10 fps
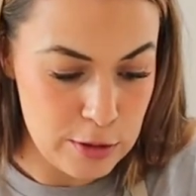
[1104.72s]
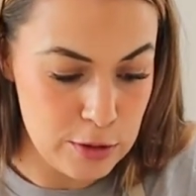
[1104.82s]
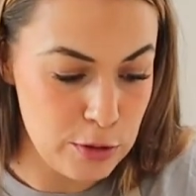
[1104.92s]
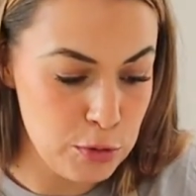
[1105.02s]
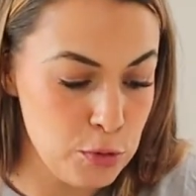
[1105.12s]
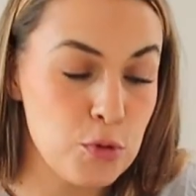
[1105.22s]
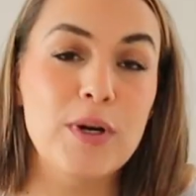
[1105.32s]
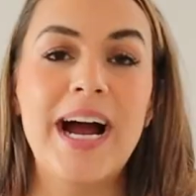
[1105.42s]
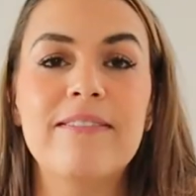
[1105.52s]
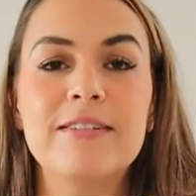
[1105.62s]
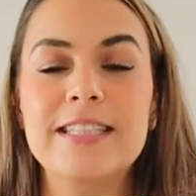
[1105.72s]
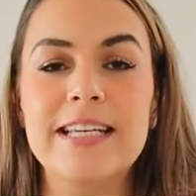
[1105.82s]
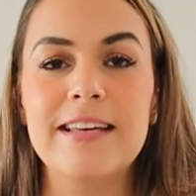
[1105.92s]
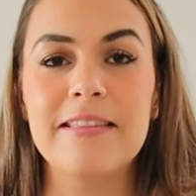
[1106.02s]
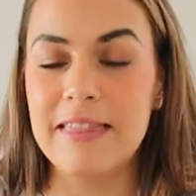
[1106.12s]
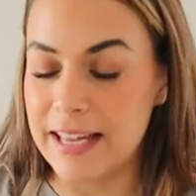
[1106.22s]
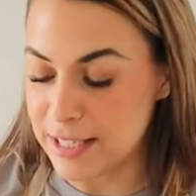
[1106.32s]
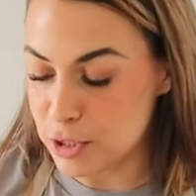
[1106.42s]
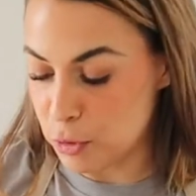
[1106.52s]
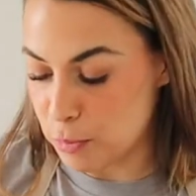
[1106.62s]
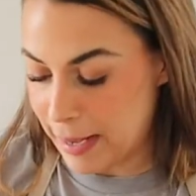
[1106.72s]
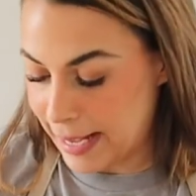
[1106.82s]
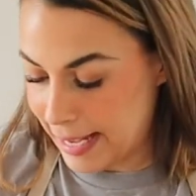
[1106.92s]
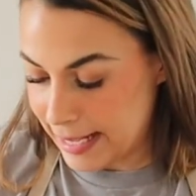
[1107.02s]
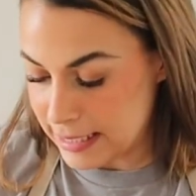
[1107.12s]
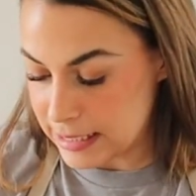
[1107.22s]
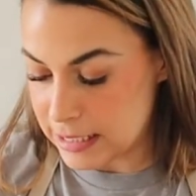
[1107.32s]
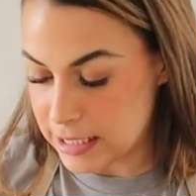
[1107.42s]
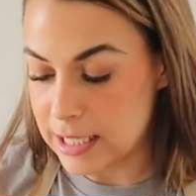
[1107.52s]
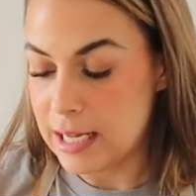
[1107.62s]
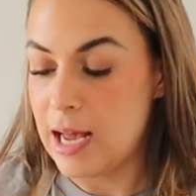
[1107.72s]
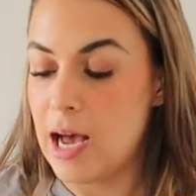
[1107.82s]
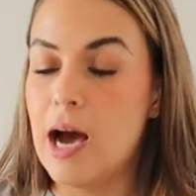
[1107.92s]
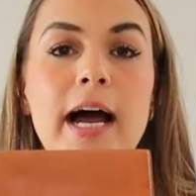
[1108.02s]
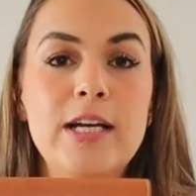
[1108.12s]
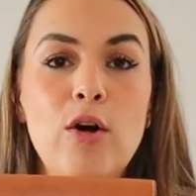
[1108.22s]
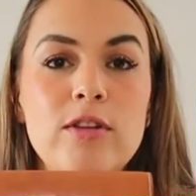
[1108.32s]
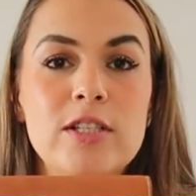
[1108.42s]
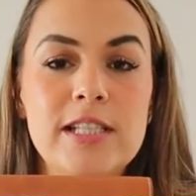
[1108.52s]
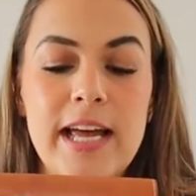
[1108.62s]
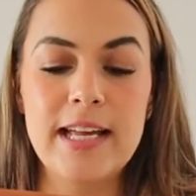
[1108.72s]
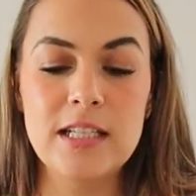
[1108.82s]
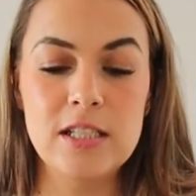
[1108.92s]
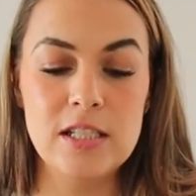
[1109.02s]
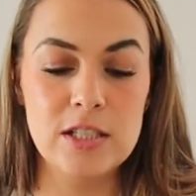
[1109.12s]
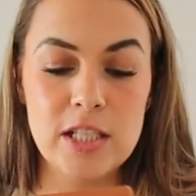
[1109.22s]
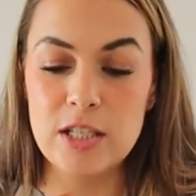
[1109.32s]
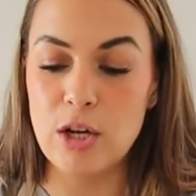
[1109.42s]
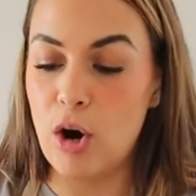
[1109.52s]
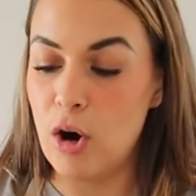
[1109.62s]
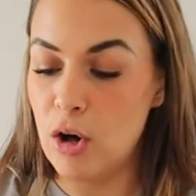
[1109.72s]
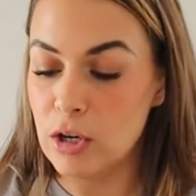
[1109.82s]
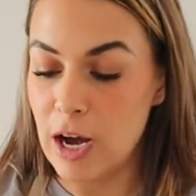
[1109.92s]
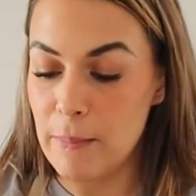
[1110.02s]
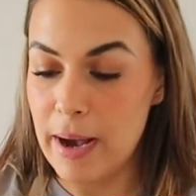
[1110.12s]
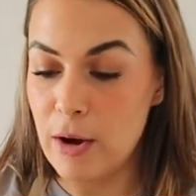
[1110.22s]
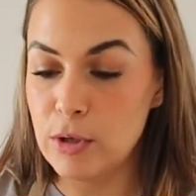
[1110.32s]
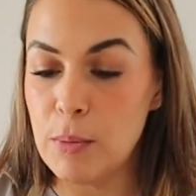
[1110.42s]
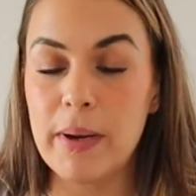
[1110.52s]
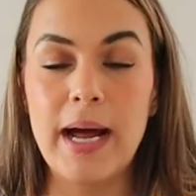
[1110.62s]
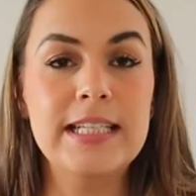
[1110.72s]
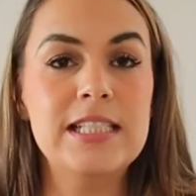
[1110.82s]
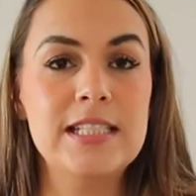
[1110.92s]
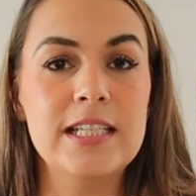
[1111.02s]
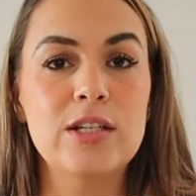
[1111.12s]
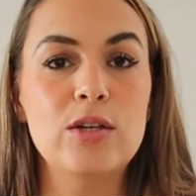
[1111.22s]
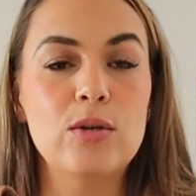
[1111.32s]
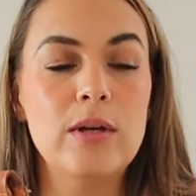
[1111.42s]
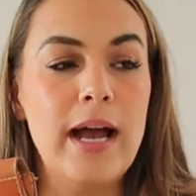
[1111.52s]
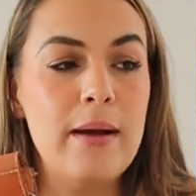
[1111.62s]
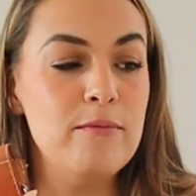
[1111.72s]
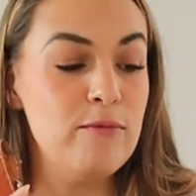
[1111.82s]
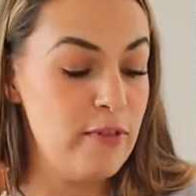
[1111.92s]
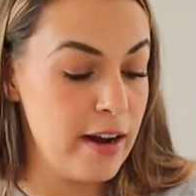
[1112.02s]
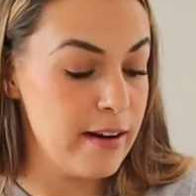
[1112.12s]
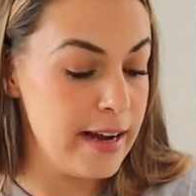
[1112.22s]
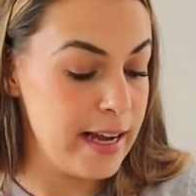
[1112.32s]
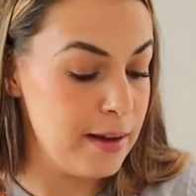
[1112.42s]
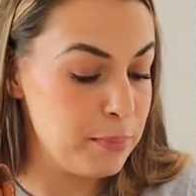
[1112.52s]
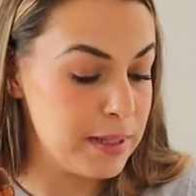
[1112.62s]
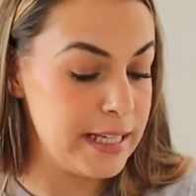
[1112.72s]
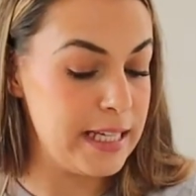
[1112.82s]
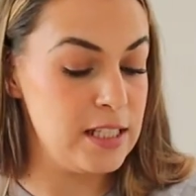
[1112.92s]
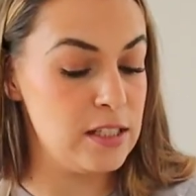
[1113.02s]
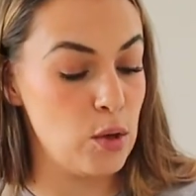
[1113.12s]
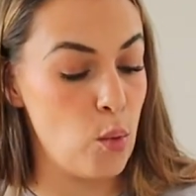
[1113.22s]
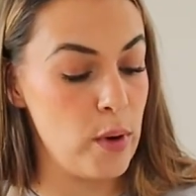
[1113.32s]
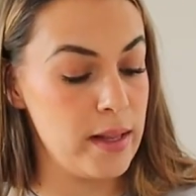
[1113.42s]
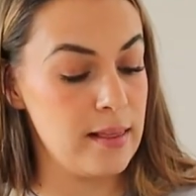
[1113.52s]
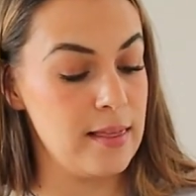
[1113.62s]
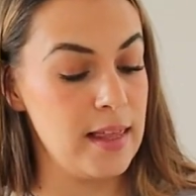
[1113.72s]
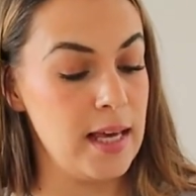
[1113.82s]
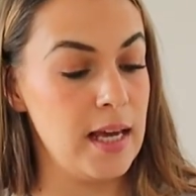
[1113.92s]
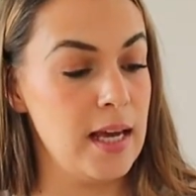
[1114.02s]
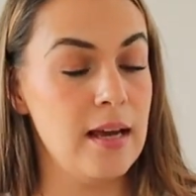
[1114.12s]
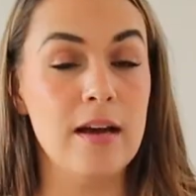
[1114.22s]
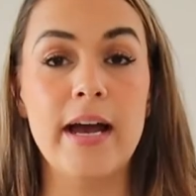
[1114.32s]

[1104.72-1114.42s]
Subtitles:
do crafty things with my hands. I know the stains didn't all come out, but I still am very pleased with the